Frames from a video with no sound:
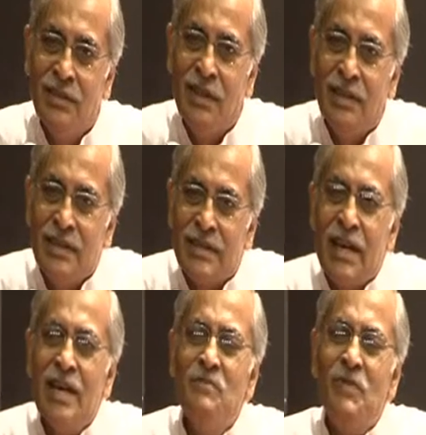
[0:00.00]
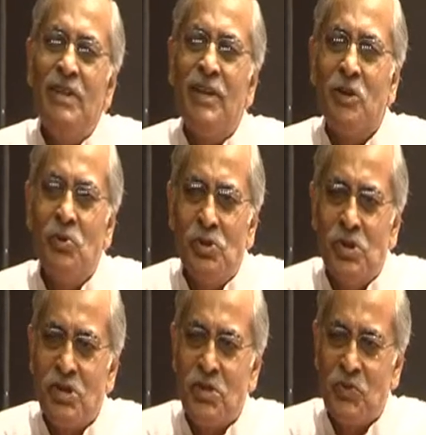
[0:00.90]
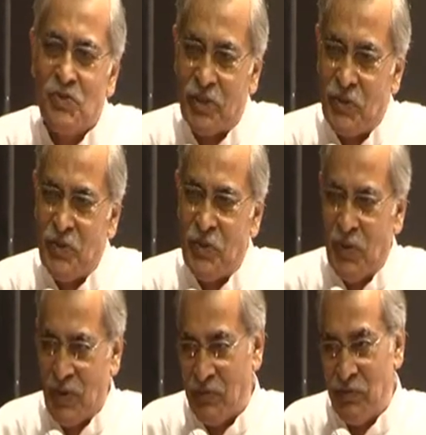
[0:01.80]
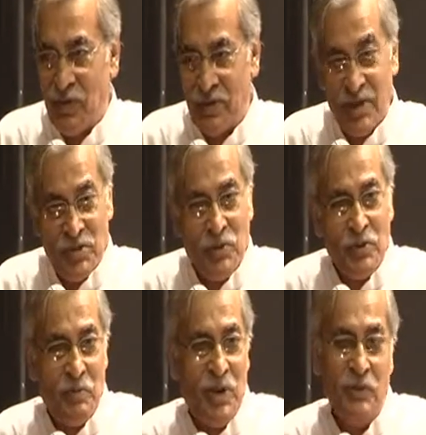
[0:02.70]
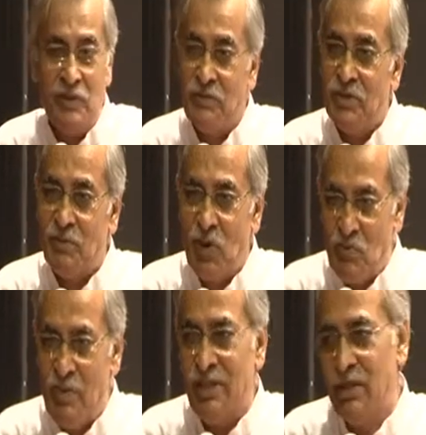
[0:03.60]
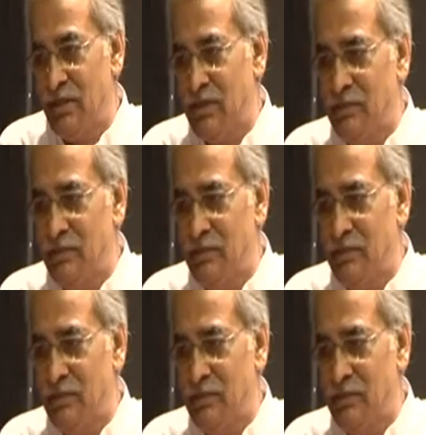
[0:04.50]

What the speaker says: At the time when negotiations were going on for transfer of power with Mountbatten,